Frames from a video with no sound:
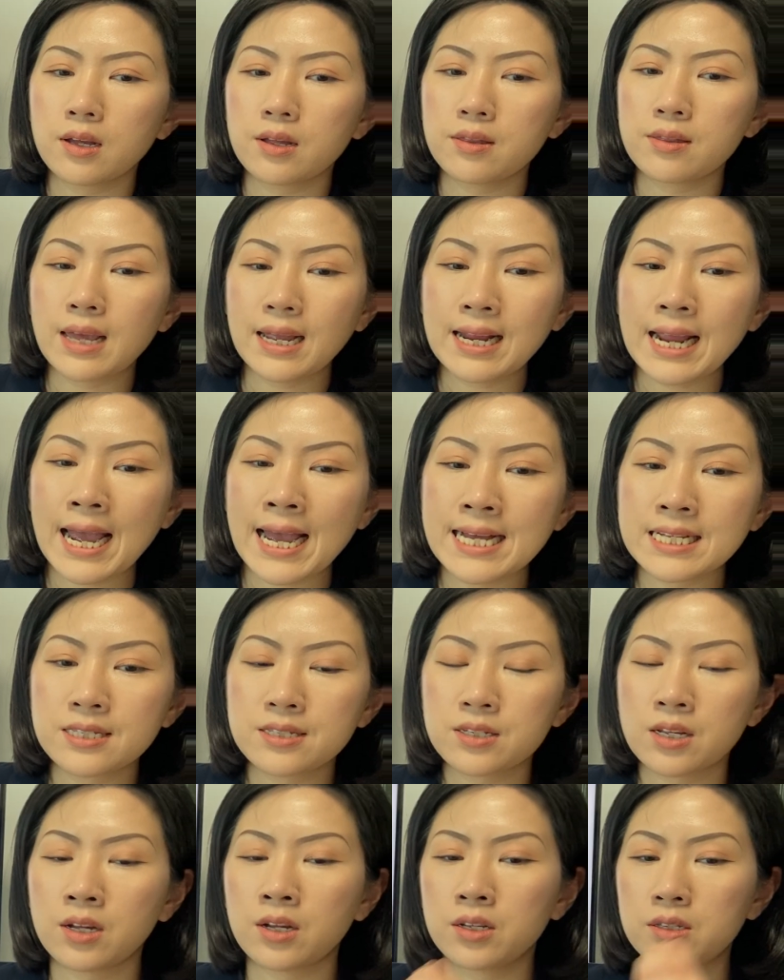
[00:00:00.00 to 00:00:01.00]
that has
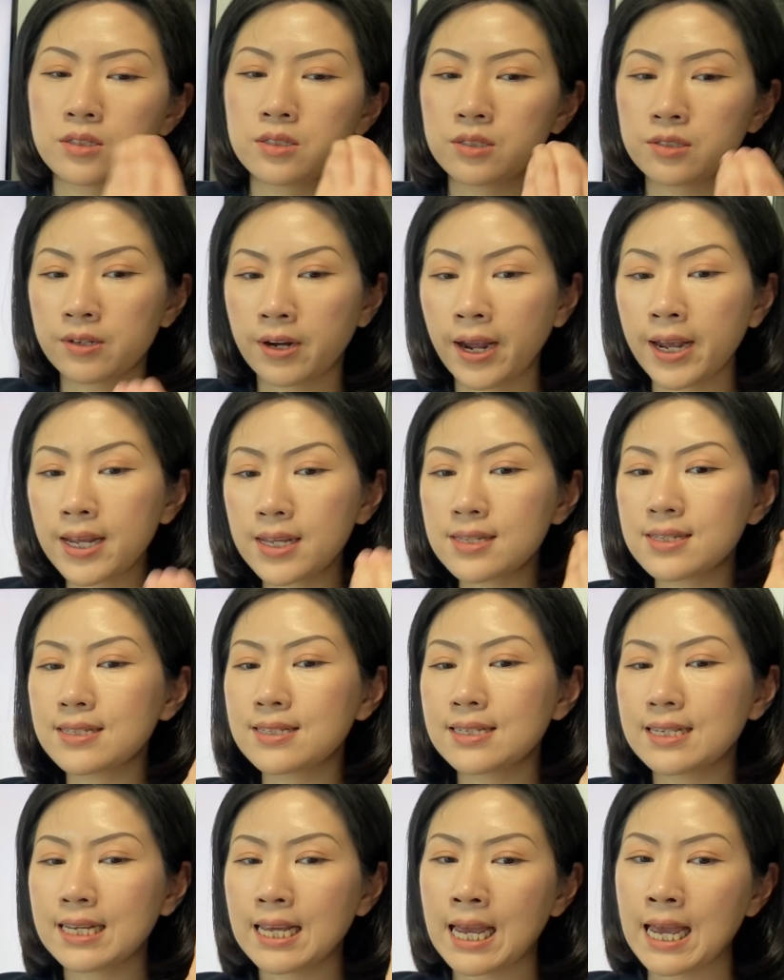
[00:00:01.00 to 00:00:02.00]
the trait
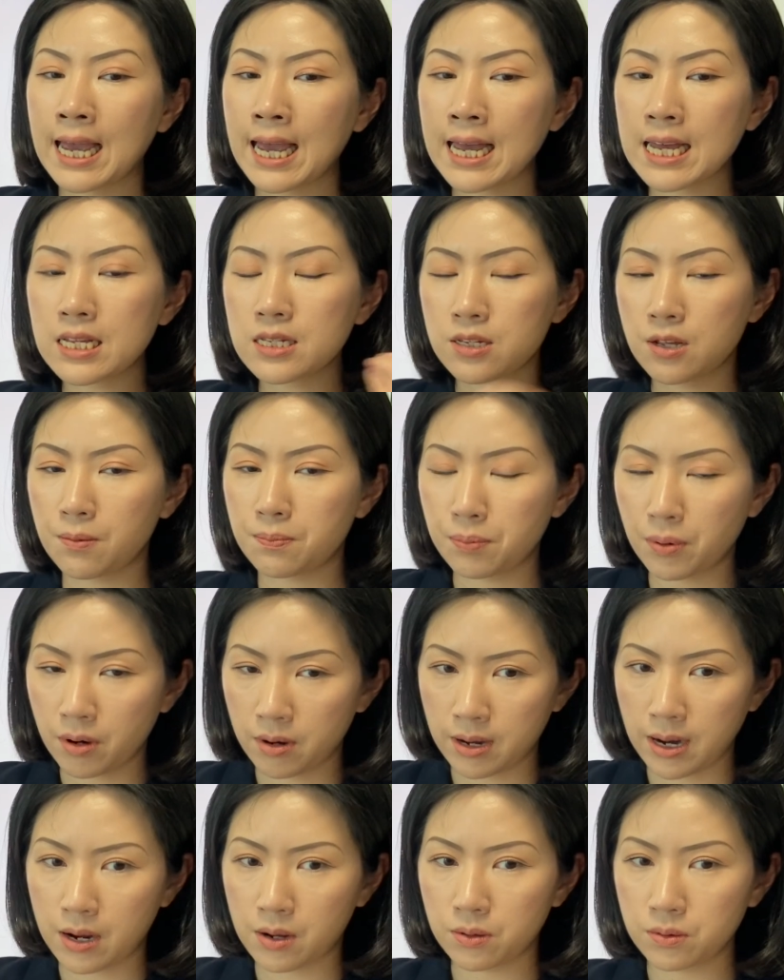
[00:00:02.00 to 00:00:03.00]
as a
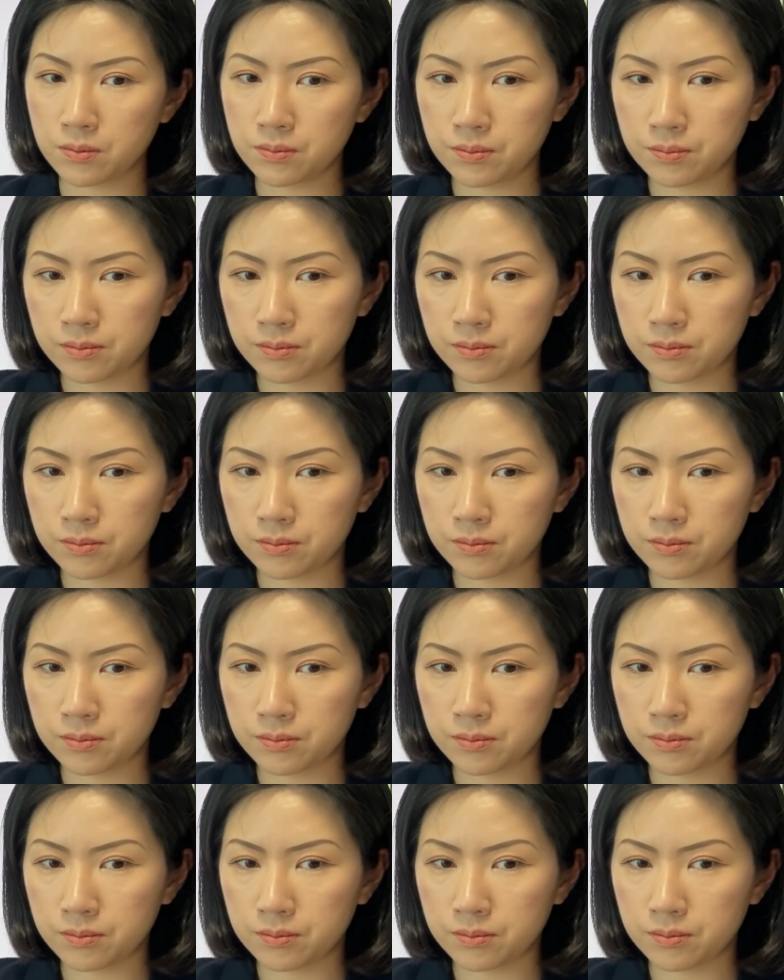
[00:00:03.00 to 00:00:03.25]
pronoun.